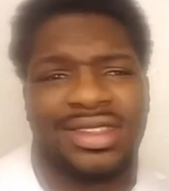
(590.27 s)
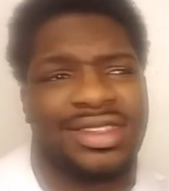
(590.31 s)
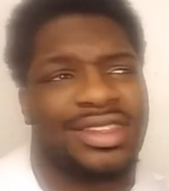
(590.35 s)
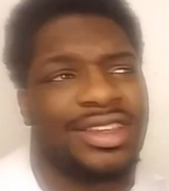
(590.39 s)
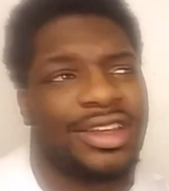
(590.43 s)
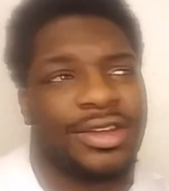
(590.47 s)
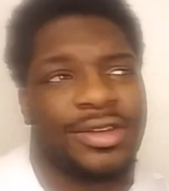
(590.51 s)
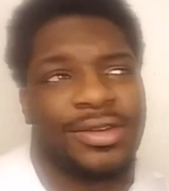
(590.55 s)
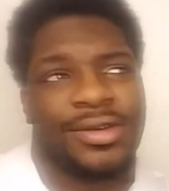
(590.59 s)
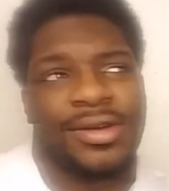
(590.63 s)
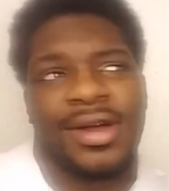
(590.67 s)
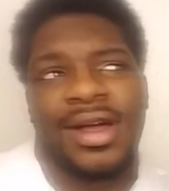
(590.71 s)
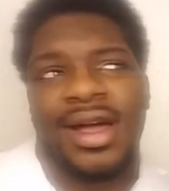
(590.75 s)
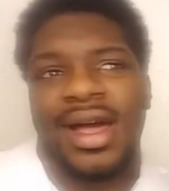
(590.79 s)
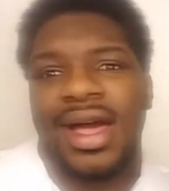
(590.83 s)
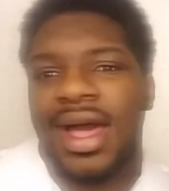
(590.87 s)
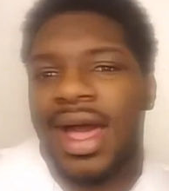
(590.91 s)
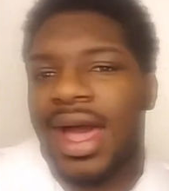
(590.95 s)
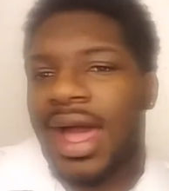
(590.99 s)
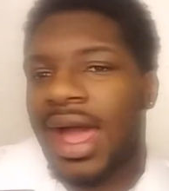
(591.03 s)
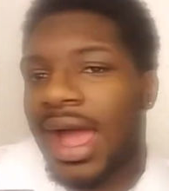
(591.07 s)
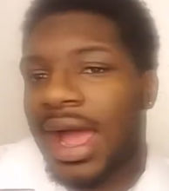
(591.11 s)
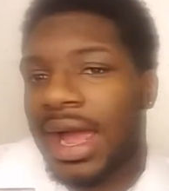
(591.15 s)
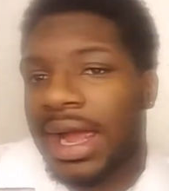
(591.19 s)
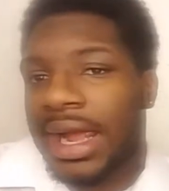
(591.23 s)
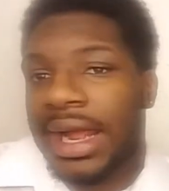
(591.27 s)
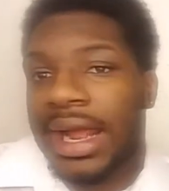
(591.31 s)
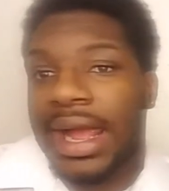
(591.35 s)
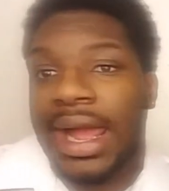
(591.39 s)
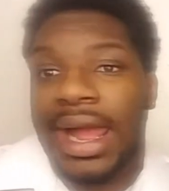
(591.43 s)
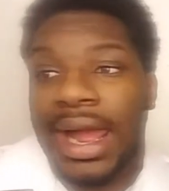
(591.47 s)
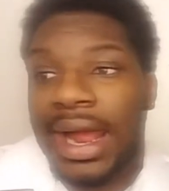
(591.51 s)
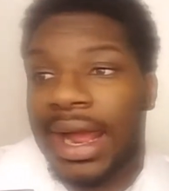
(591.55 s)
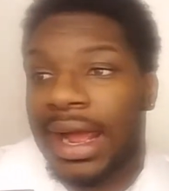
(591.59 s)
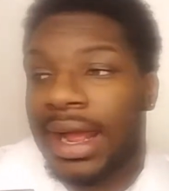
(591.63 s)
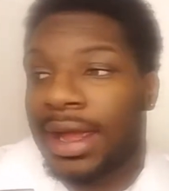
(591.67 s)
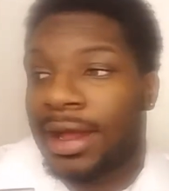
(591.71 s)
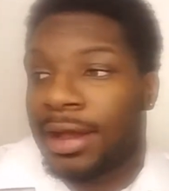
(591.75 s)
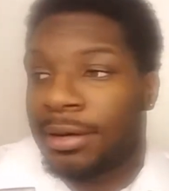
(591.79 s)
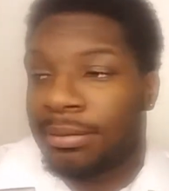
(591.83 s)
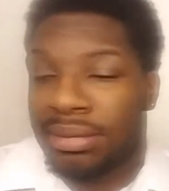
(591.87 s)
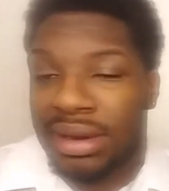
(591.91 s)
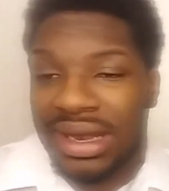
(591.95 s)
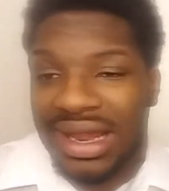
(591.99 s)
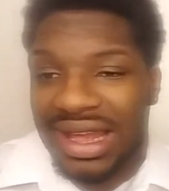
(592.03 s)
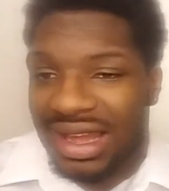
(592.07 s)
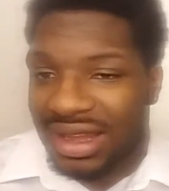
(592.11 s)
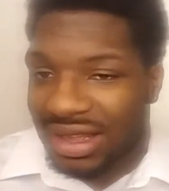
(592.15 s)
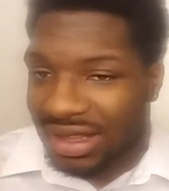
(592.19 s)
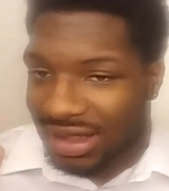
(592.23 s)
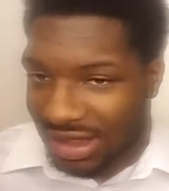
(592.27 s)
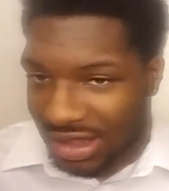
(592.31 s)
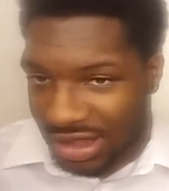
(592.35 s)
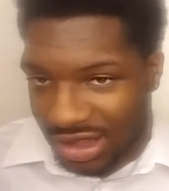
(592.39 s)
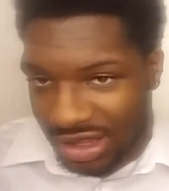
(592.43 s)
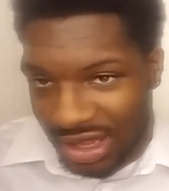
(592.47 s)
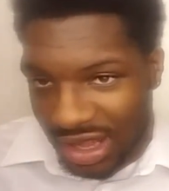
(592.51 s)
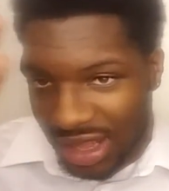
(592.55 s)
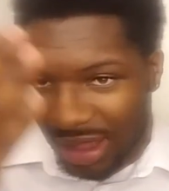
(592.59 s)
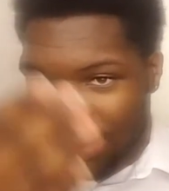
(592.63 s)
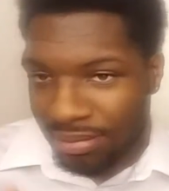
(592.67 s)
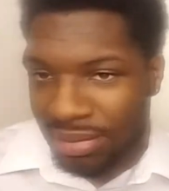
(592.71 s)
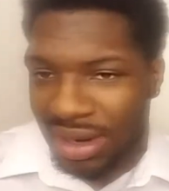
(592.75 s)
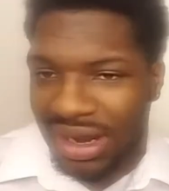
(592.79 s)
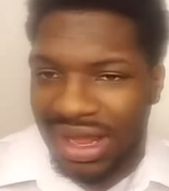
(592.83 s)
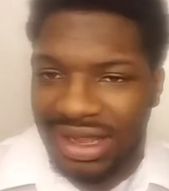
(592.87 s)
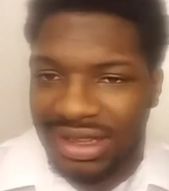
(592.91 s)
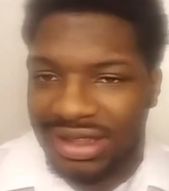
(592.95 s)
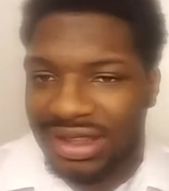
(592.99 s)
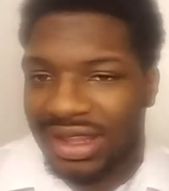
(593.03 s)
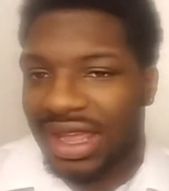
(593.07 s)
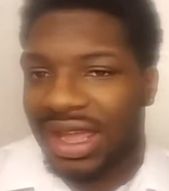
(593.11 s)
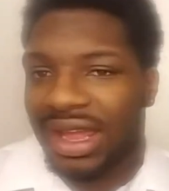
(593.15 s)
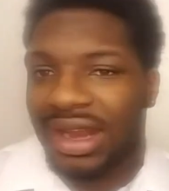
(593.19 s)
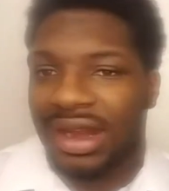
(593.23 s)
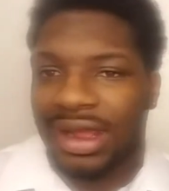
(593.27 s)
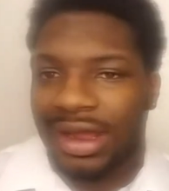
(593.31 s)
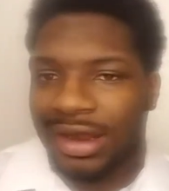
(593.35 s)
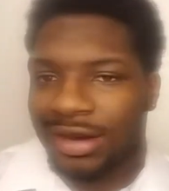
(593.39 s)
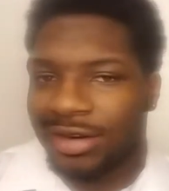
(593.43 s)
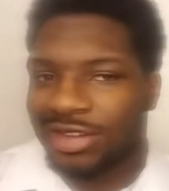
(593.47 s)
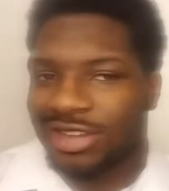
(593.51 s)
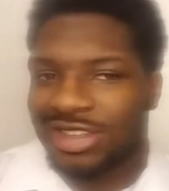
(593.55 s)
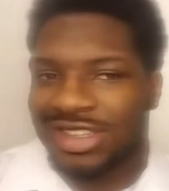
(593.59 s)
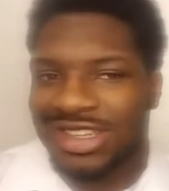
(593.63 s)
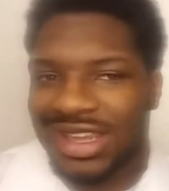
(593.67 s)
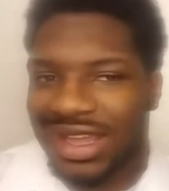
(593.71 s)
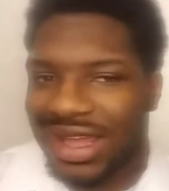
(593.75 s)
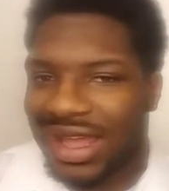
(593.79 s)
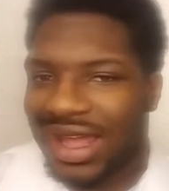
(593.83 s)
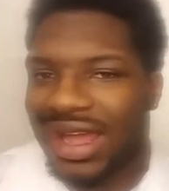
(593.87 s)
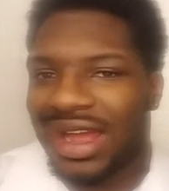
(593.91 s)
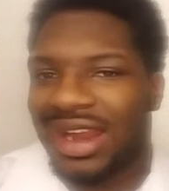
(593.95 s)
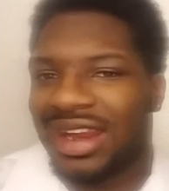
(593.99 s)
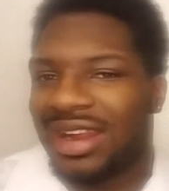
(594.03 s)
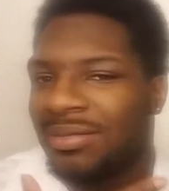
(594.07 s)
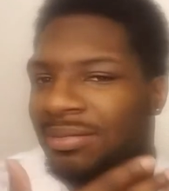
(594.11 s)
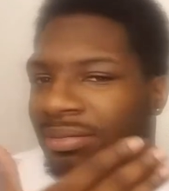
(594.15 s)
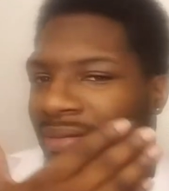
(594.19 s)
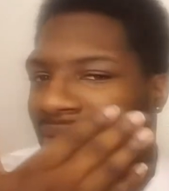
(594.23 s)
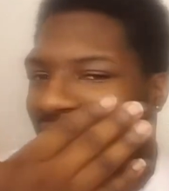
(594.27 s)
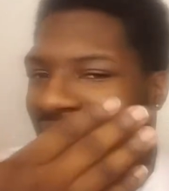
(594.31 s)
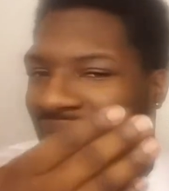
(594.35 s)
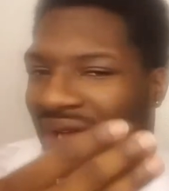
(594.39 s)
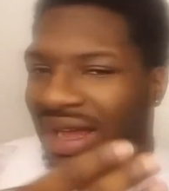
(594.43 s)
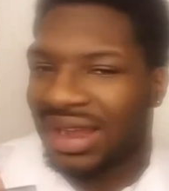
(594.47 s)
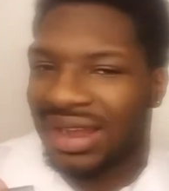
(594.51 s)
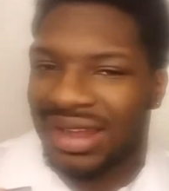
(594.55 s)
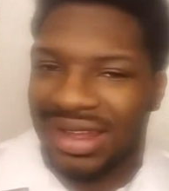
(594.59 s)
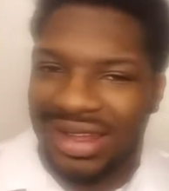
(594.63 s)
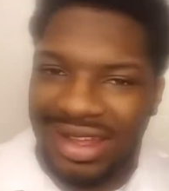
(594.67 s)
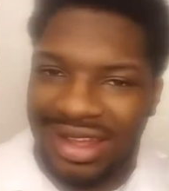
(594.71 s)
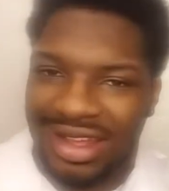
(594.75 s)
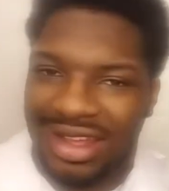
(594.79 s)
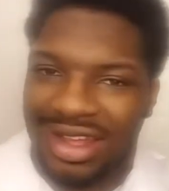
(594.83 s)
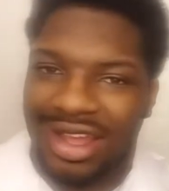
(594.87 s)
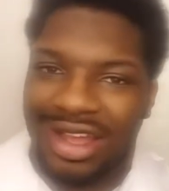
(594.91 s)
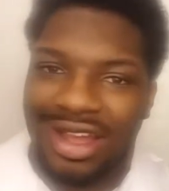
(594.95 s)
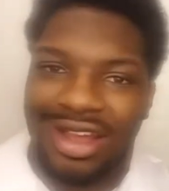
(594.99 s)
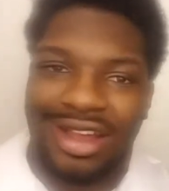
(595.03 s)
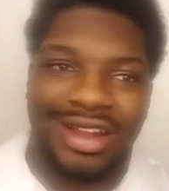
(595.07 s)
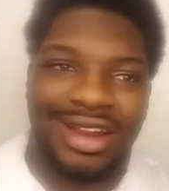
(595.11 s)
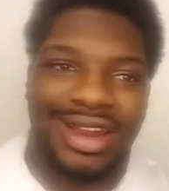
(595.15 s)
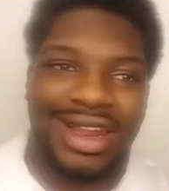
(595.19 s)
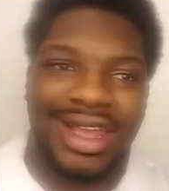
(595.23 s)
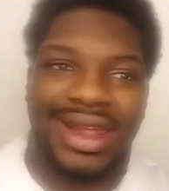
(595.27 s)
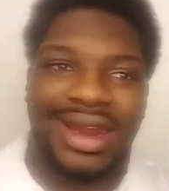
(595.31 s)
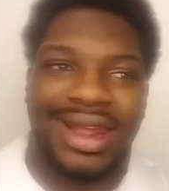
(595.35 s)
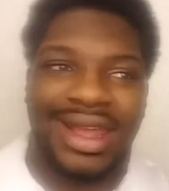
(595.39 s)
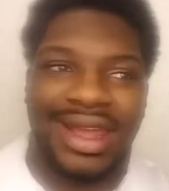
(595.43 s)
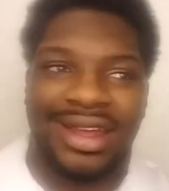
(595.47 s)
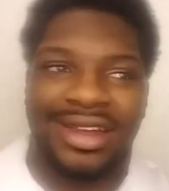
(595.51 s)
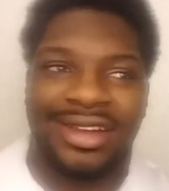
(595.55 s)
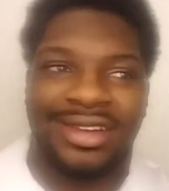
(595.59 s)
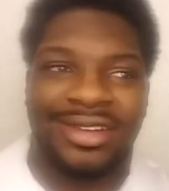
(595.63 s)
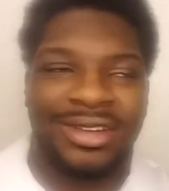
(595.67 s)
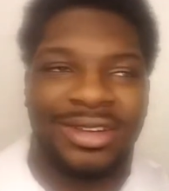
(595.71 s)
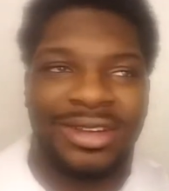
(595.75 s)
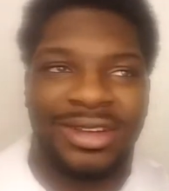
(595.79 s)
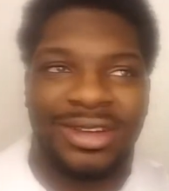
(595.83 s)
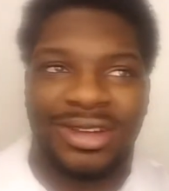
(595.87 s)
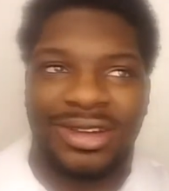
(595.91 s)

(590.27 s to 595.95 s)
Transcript: So I block that energy out and block all that out